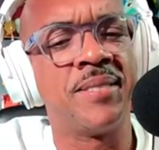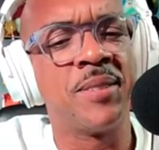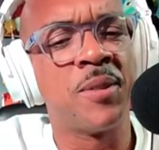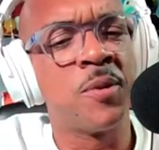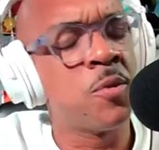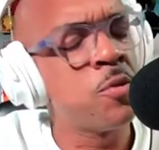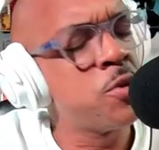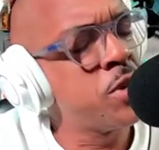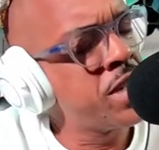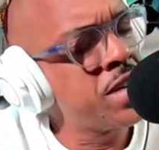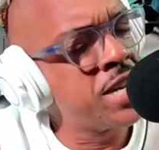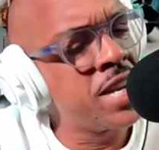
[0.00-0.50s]

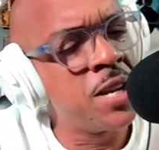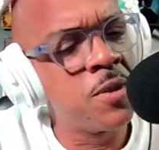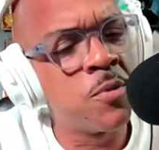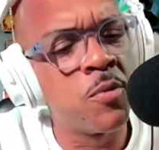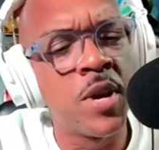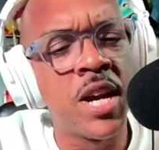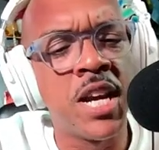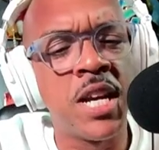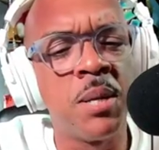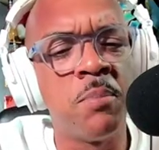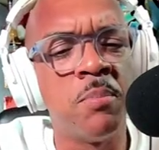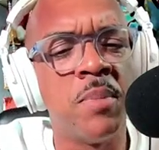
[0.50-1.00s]
Reading
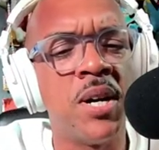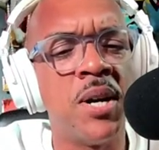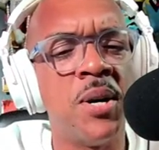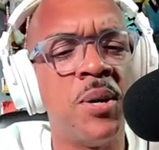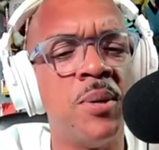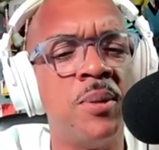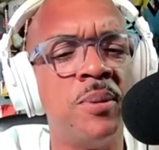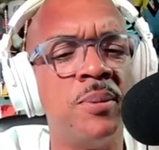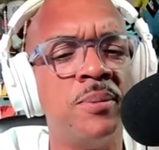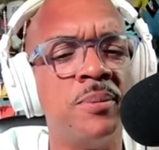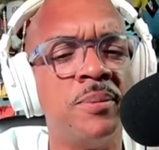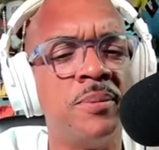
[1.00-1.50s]
Rainbow.
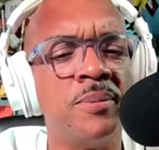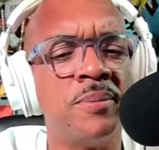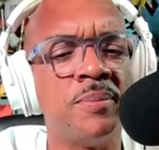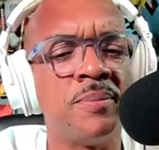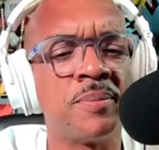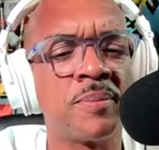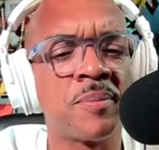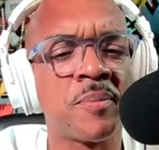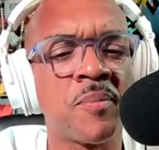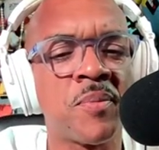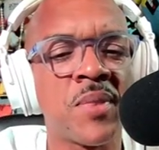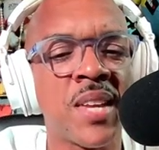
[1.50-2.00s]

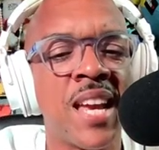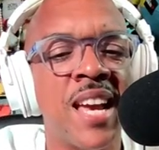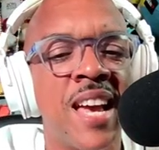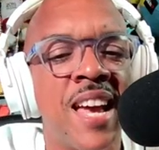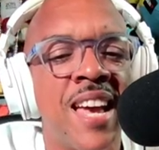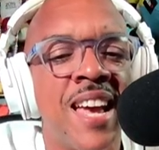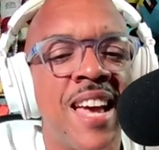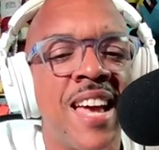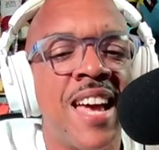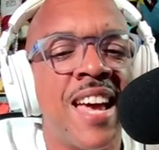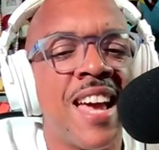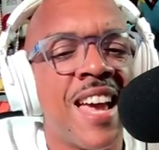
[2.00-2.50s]

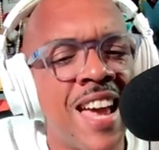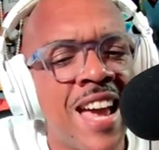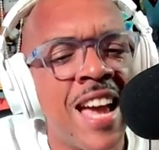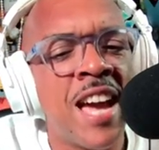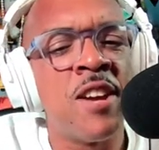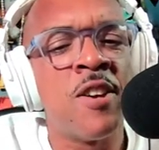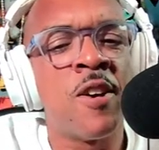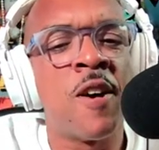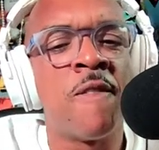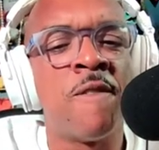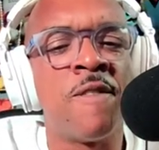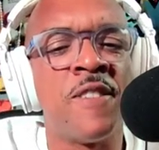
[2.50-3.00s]

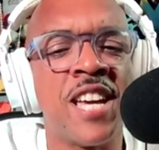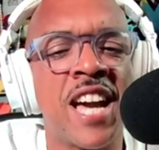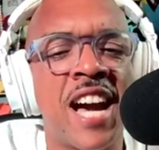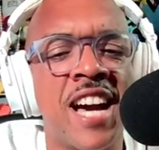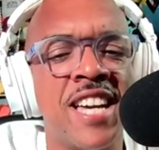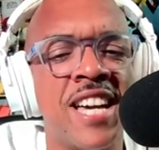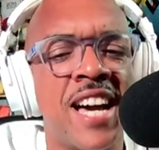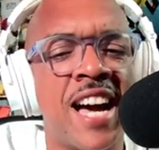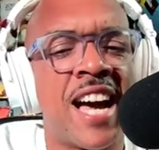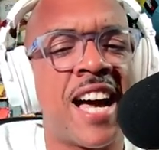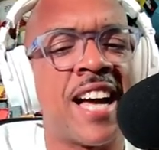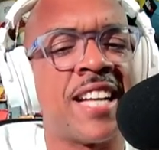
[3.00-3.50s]
Ain't no
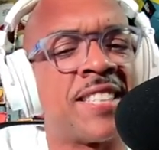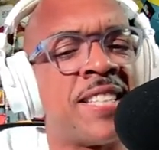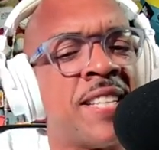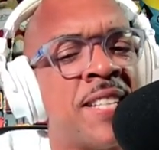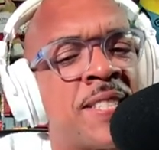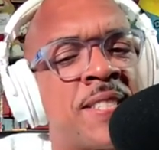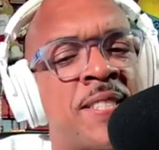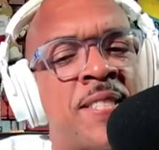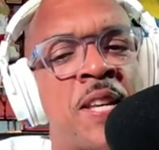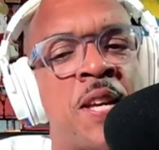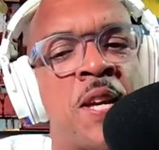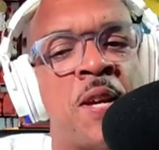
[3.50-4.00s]
VI
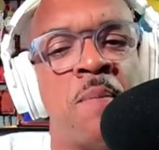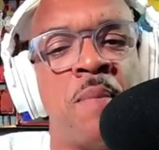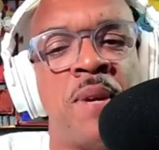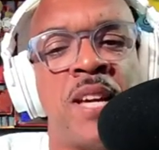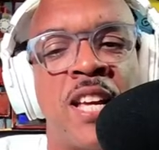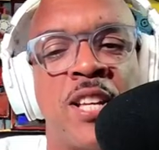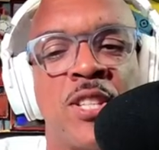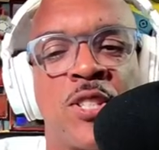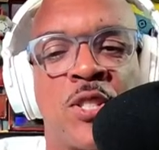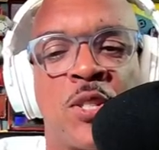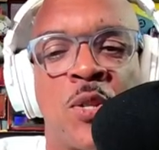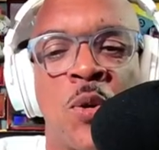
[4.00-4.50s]
artist seeing
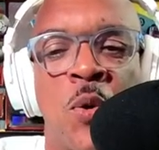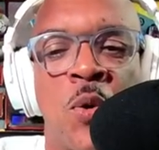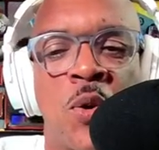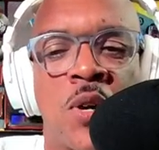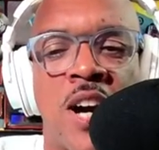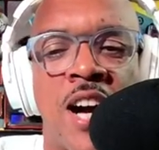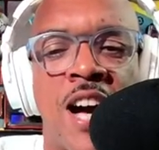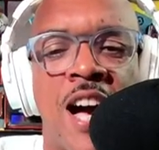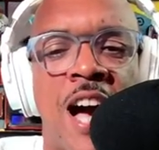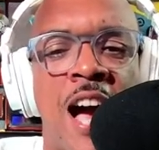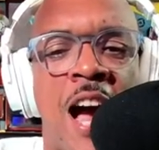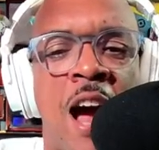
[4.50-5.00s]
me in
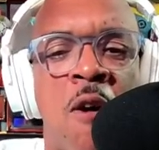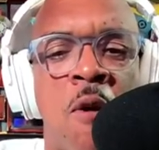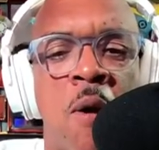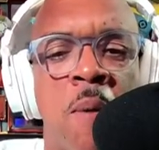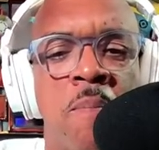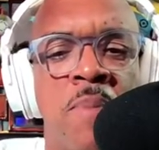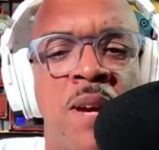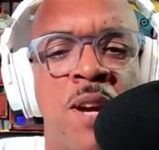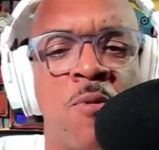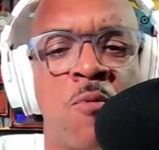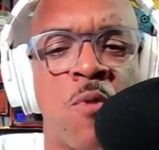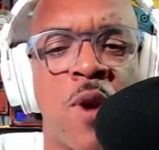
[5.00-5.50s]
soca,
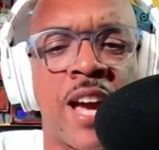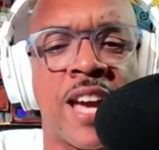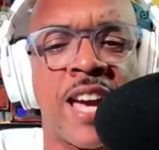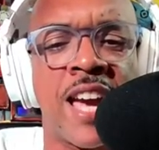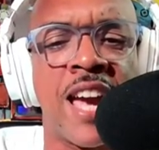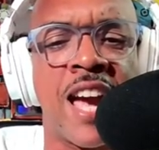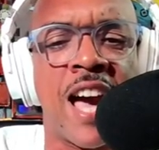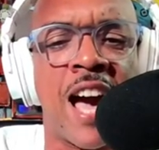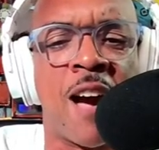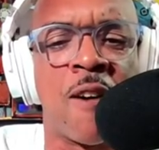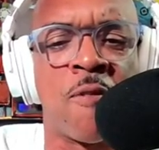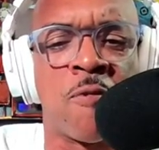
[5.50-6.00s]
R&B,
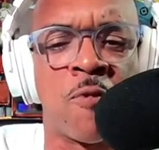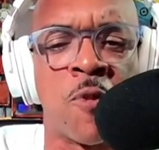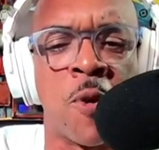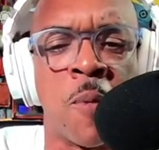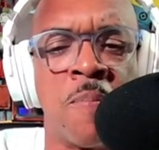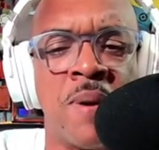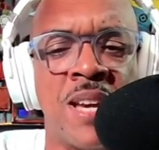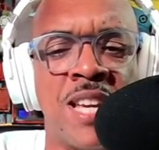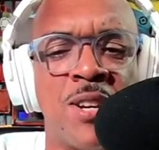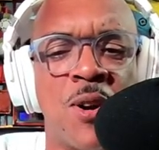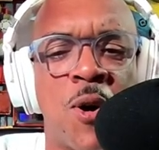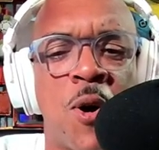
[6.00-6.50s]
reggae,
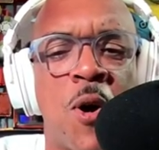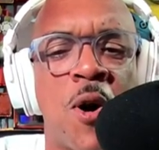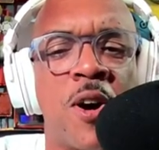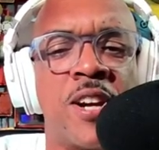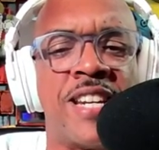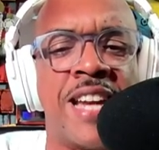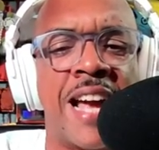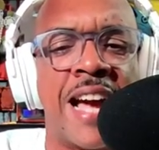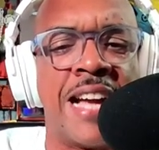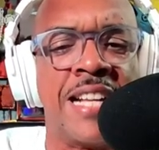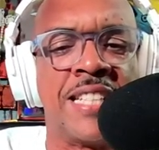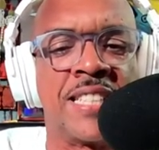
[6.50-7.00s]
afrobeat, or
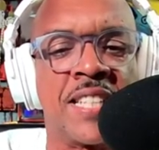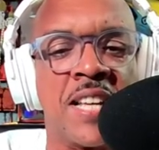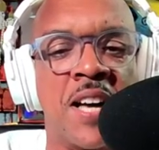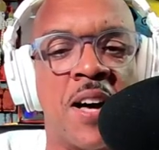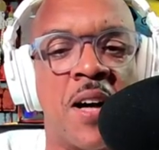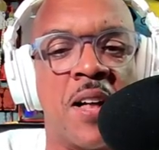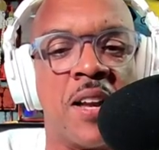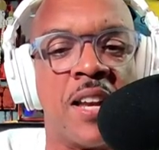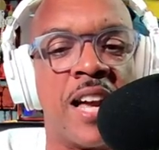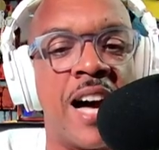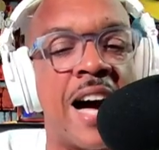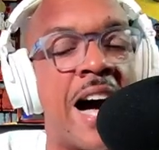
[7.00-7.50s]
mm-hmm.
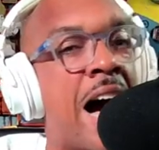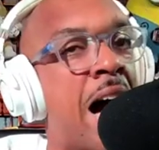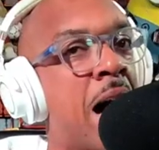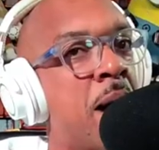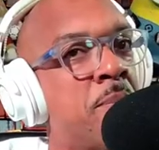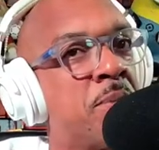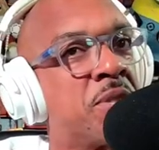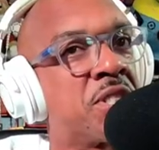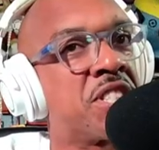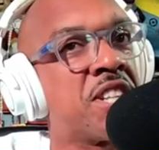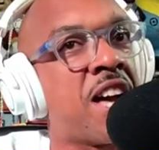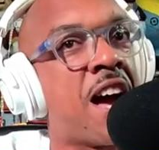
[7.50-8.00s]
dancehall. Mm-hmm.
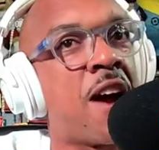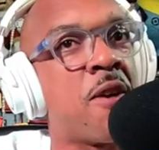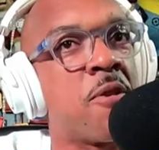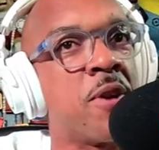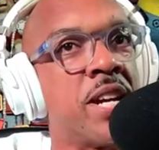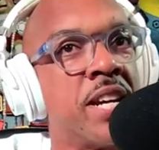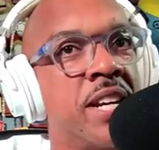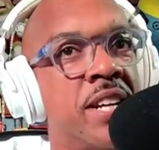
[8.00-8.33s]
I'm sorry.